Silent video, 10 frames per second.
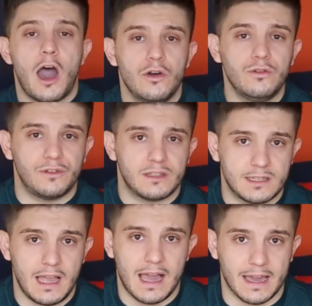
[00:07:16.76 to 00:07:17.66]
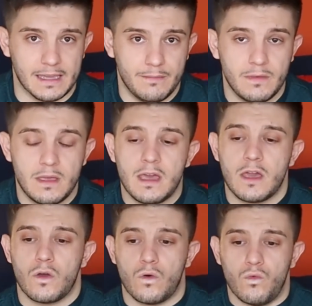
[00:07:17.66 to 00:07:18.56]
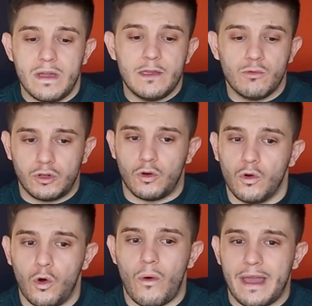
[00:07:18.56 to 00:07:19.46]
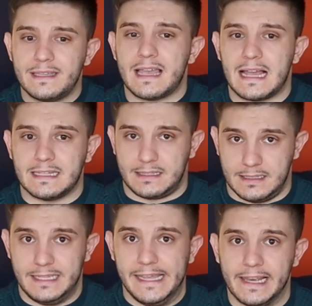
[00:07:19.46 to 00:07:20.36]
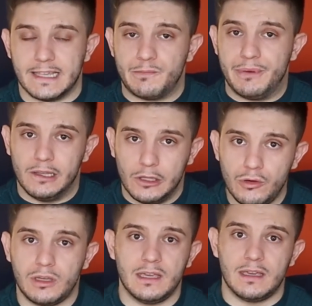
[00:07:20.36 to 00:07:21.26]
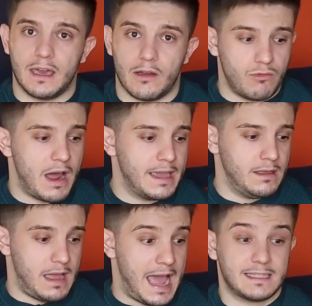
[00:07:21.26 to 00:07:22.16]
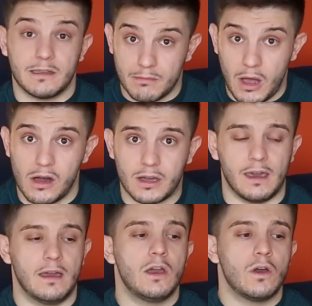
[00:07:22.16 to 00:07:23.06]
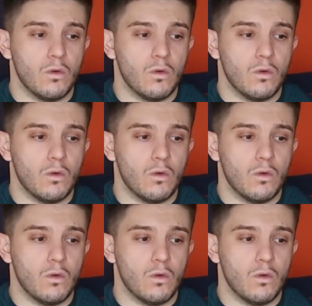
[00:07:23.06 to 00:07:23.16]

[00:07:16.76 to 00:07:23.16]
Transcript: Over time, we would always, as dealers, be looking at, right, as a market,